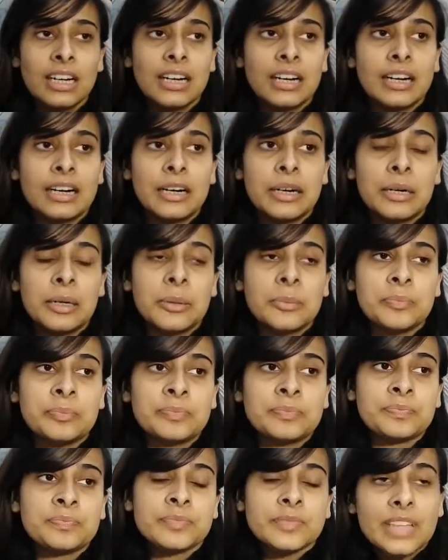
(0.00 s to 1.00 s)

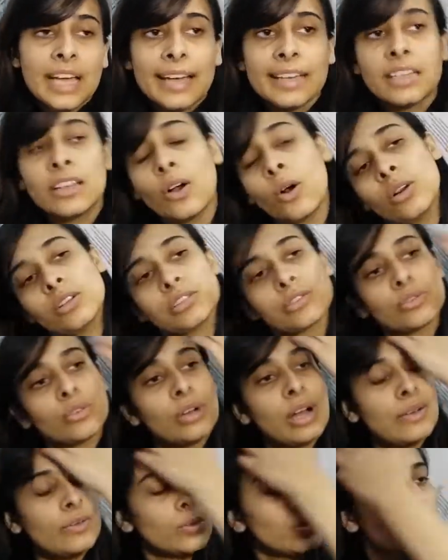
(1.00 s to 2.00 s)
Then also
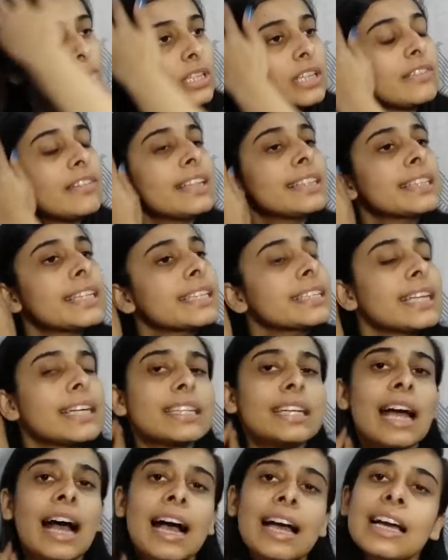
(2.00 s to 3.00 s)
I want to say one thing,
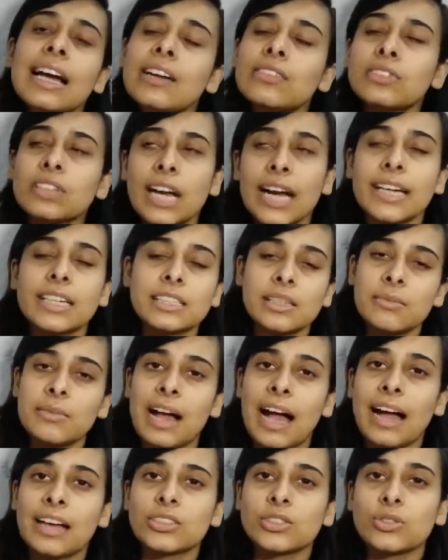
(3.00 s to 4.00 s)
that I have tried some
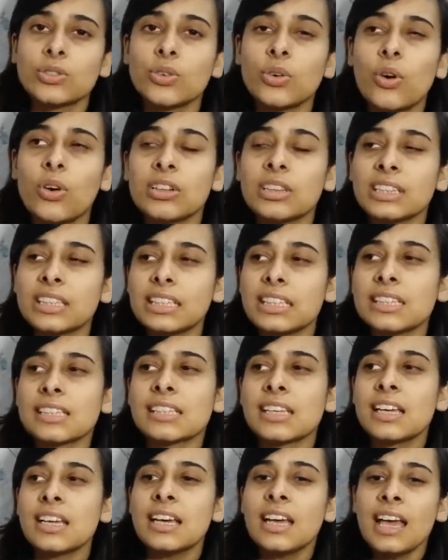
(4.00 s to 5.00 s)
hacks, all
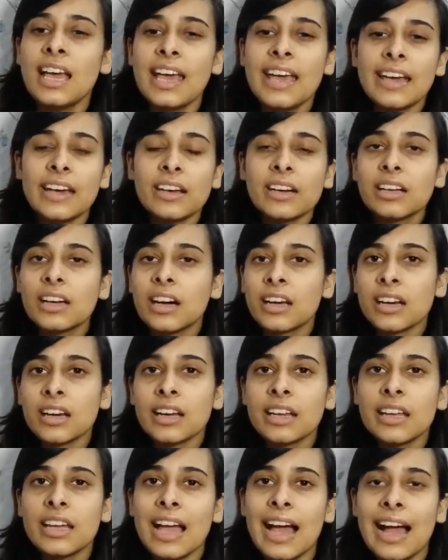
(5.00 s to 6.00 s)
these hair
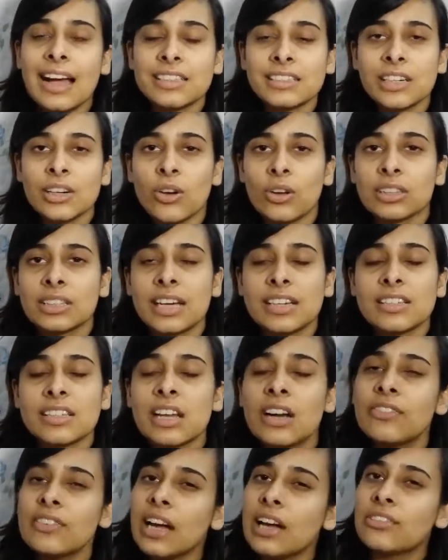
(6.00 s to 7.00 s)
curling hacks and all that
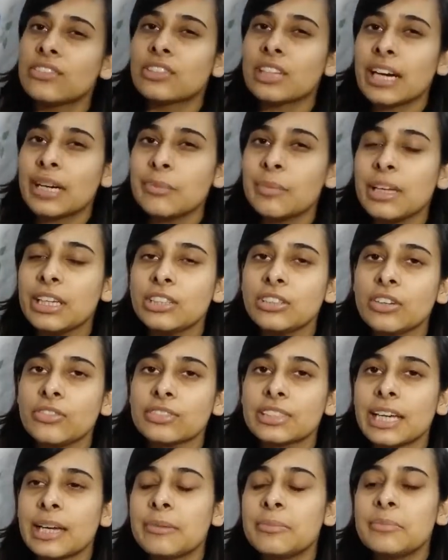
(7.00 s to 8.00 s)
stuff. I've tried many
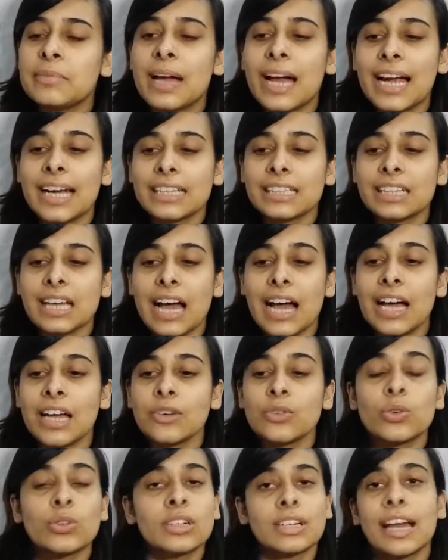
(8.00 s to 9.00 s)
of them and
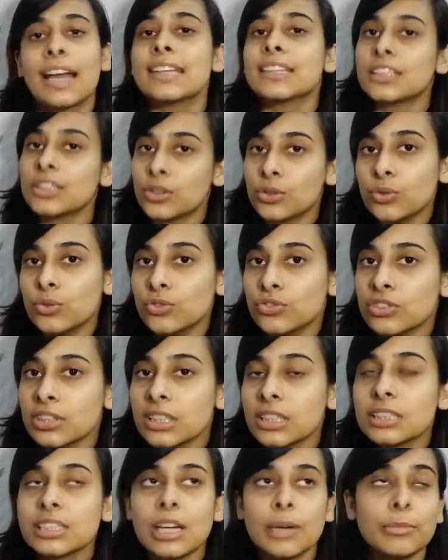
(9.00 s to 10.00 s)
I won't lie, they do
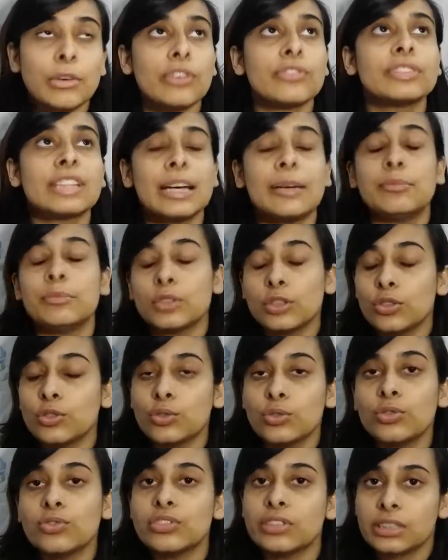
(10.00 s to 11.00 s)
work. Some of them
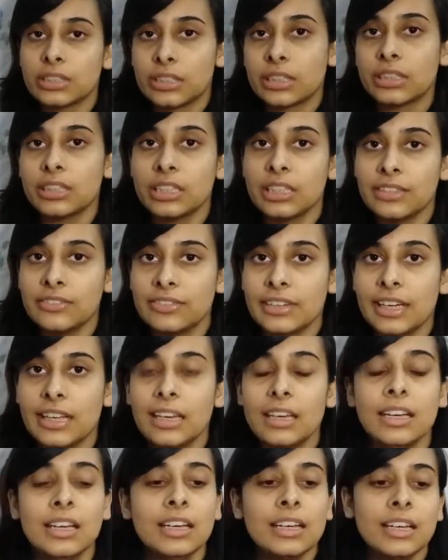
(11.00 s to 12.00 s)
do work really
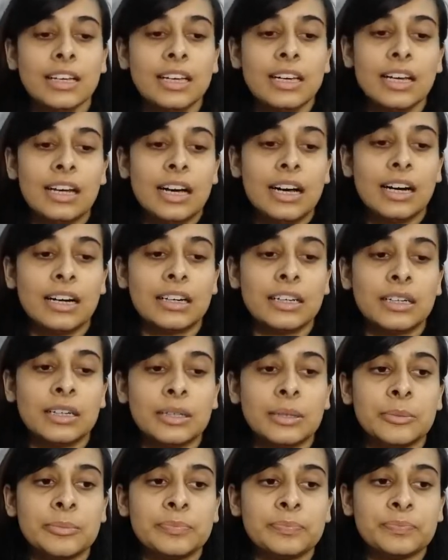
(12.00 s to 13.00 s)

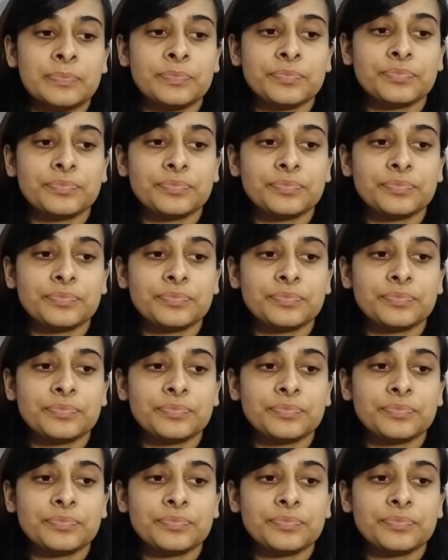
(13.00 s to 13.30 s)
well.